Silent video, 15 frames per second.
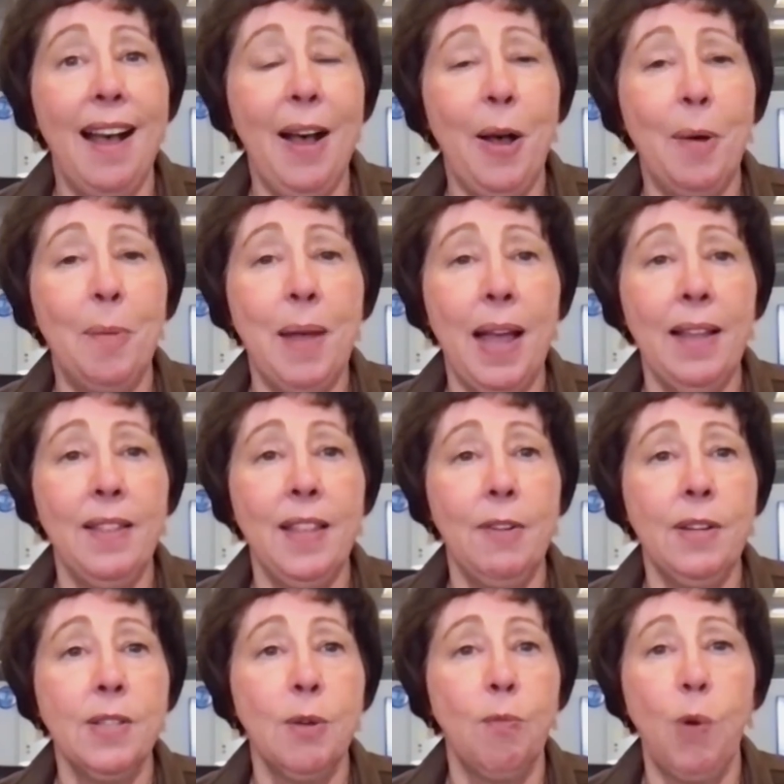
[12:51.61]
And
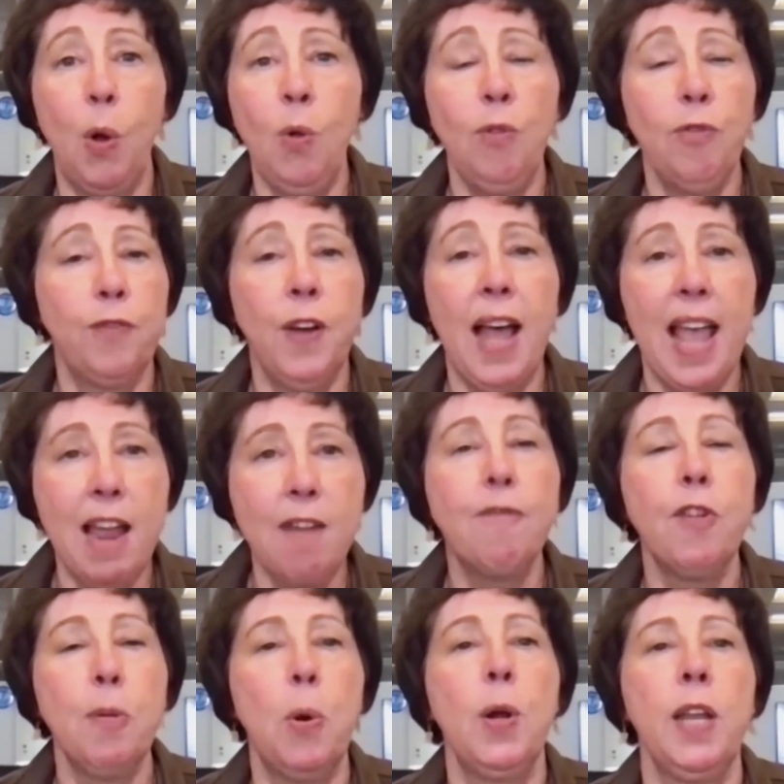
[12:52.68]
there is a role for
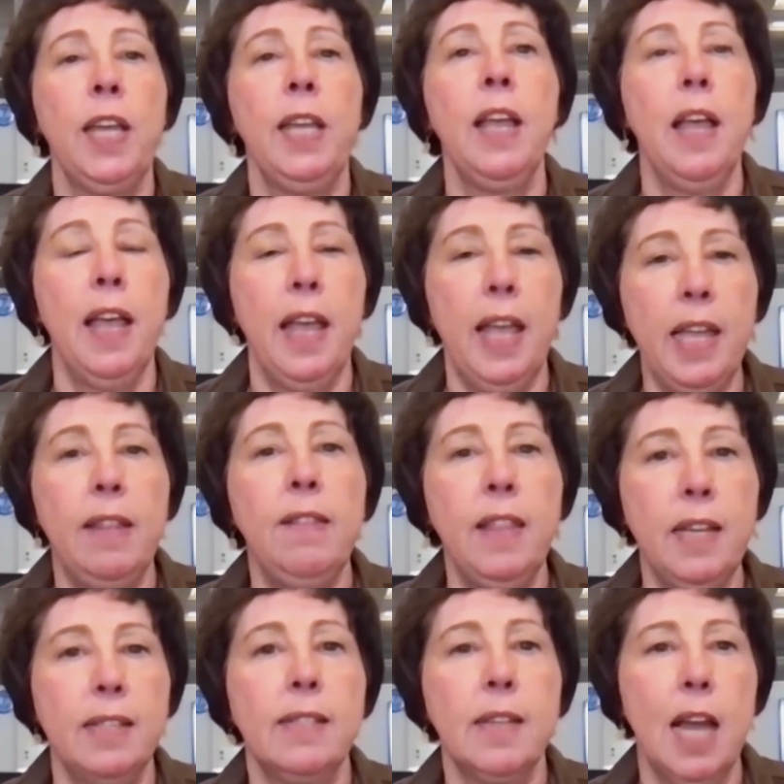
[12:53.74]
everybody in
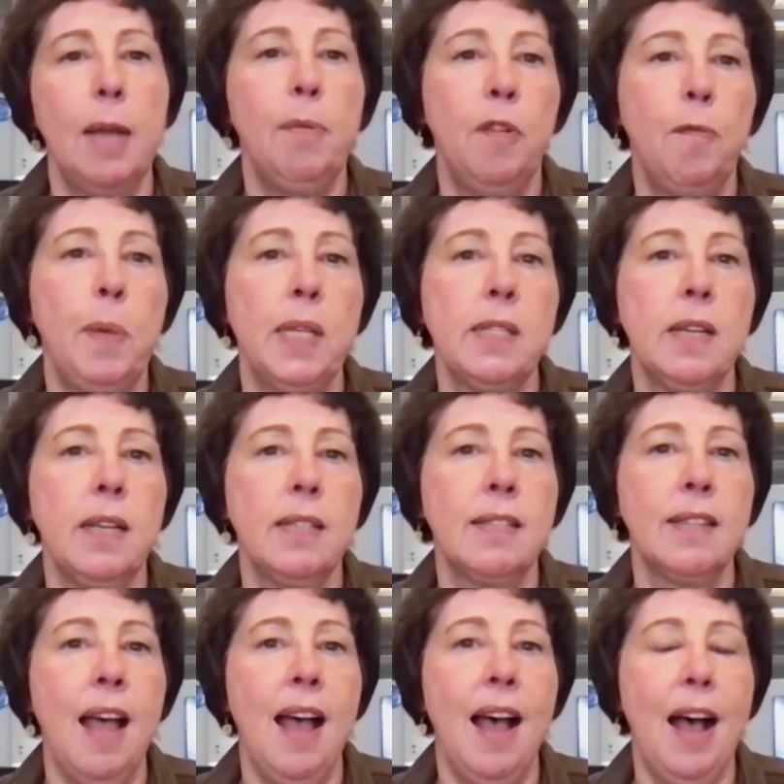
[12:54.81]
this type of business.